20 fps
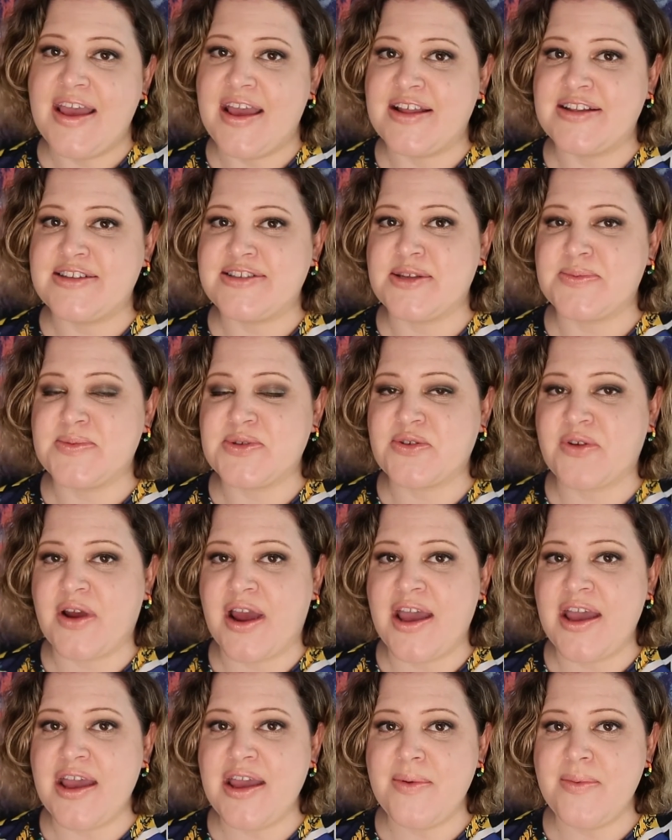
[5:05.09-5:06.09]
and
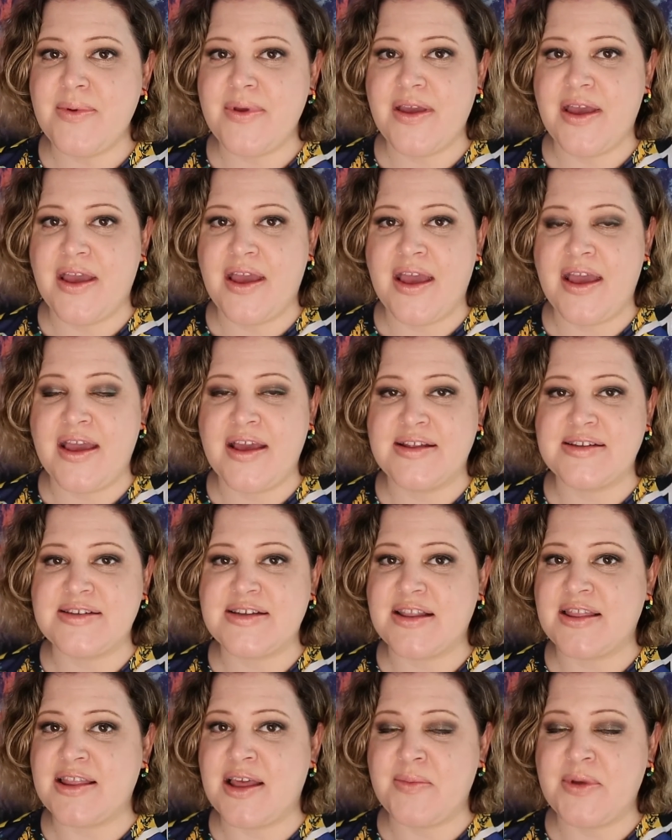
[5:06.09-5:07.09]
subscribe,
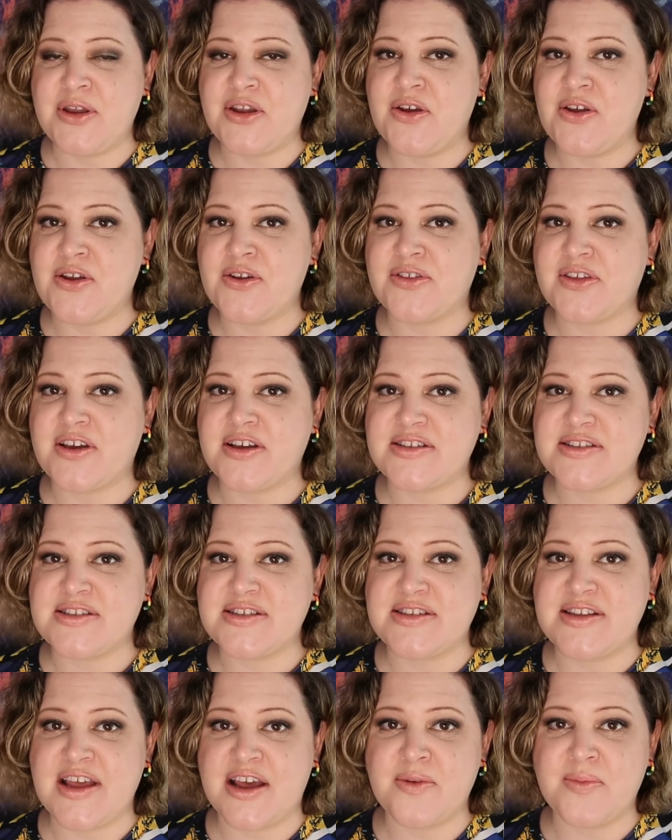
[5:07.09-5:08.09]
and let me know your
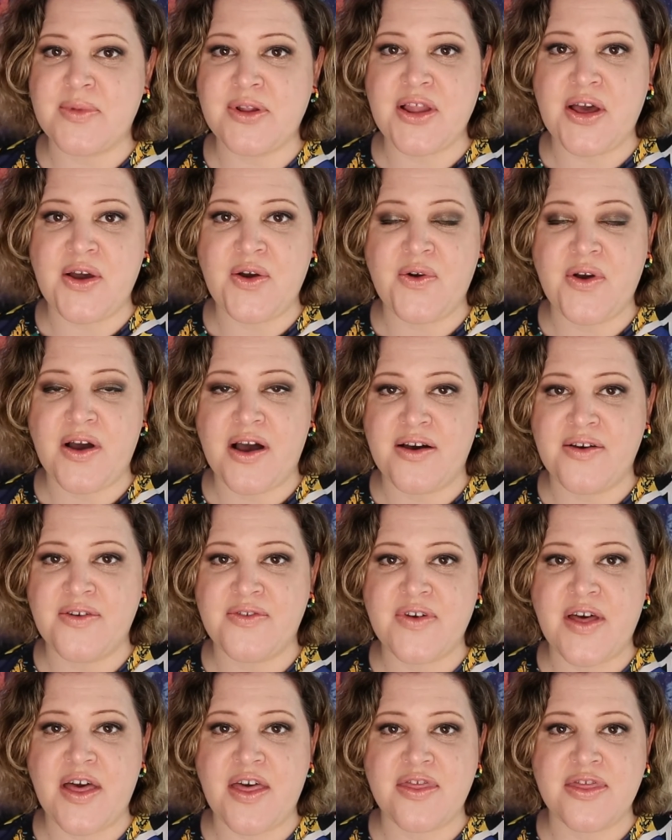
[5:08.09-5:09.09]
thoughts down below
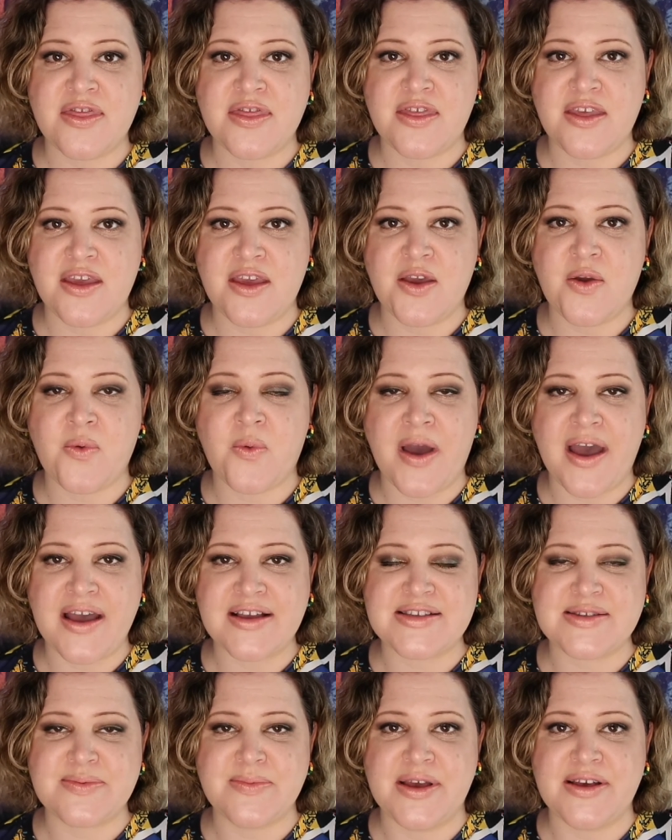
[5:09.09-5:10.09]
of the
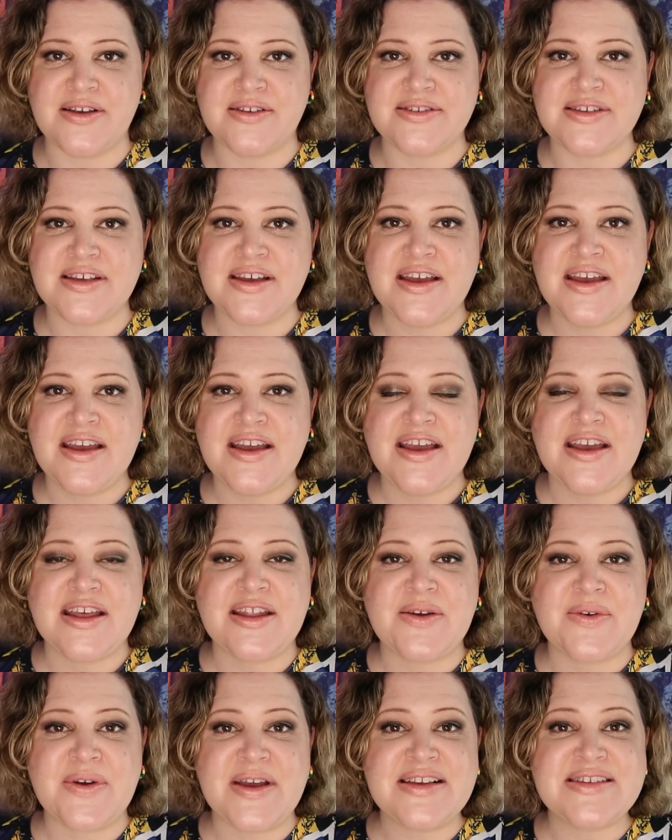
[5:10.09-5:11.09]
wax melt.
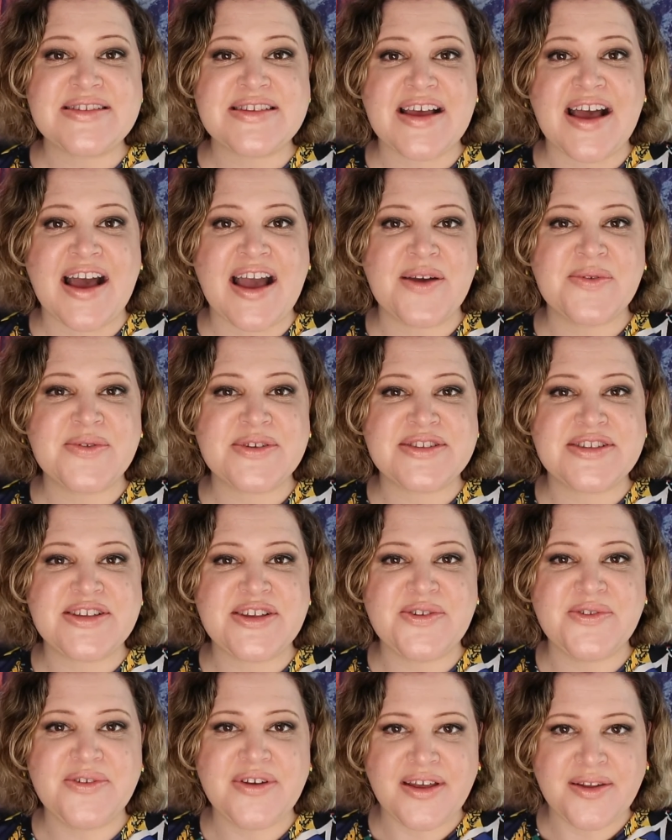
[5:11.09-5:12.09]
Anyways, I will
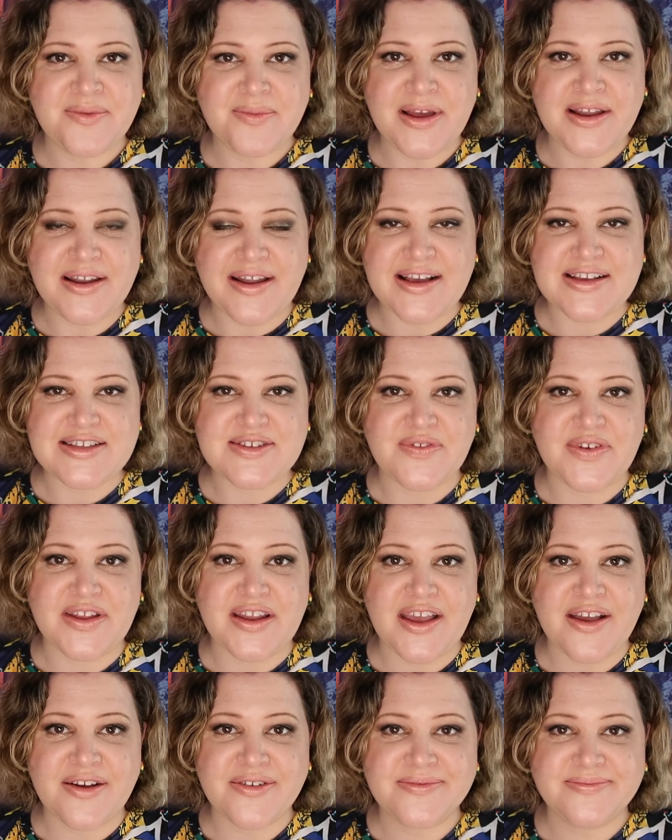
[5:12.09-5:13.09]
see you in my next
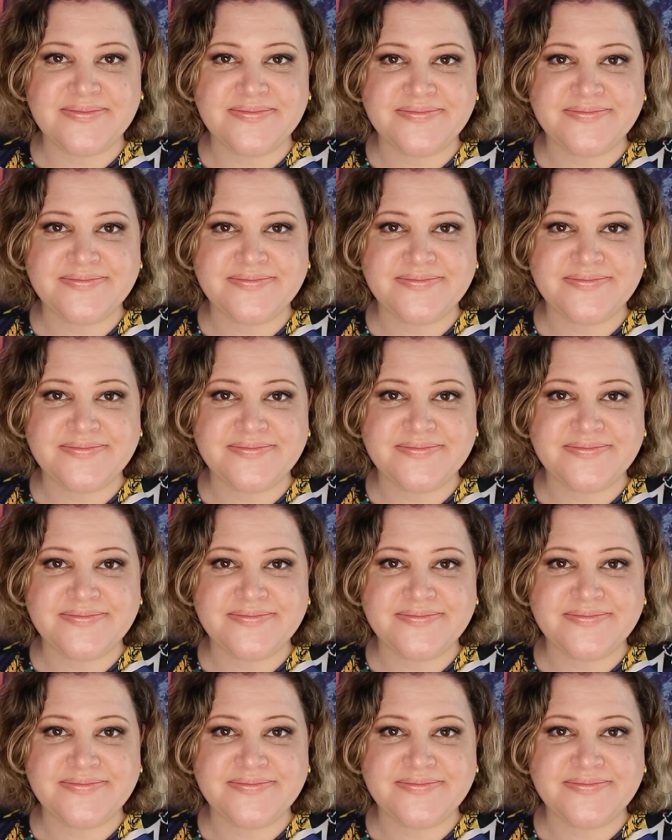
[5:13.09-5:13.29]
video.